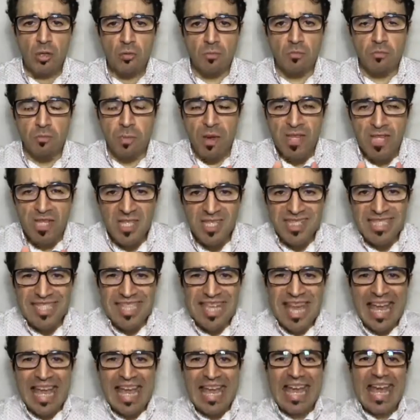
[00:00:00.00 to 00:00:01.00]
patients
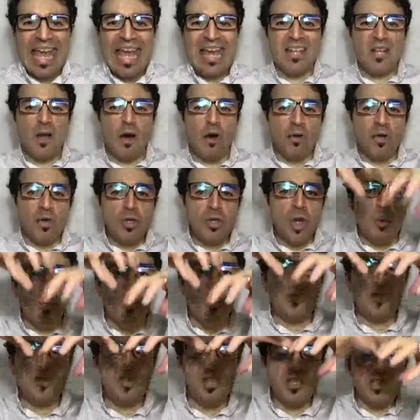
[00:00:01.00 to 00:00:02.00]
can get on top of
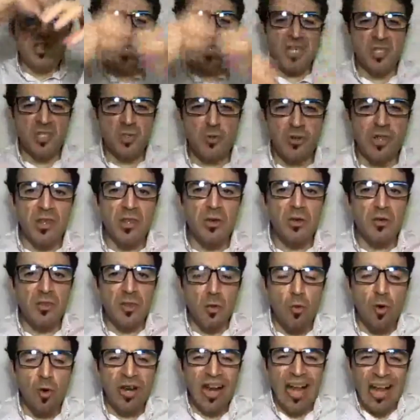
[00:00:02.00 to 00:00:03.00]
the disease or in the other
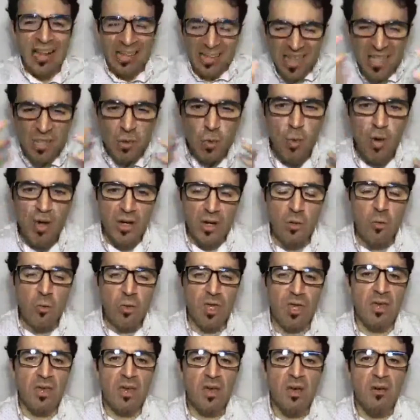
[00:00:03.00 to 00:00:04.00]
world. And that's what we
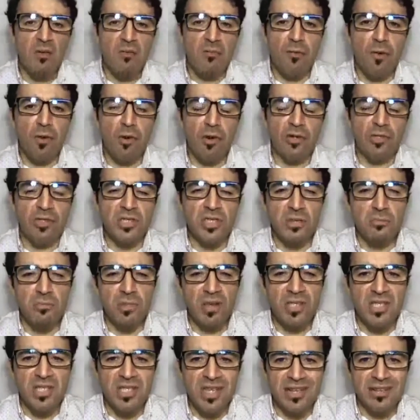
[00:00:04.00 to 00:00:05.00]
focus in my
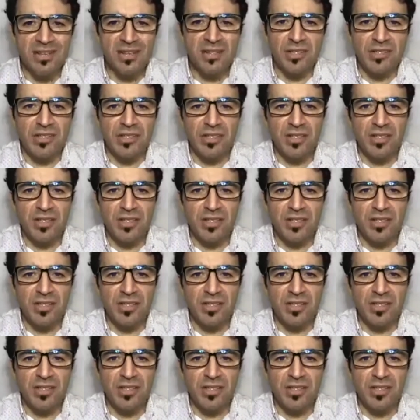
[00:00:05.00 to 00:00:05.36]
center.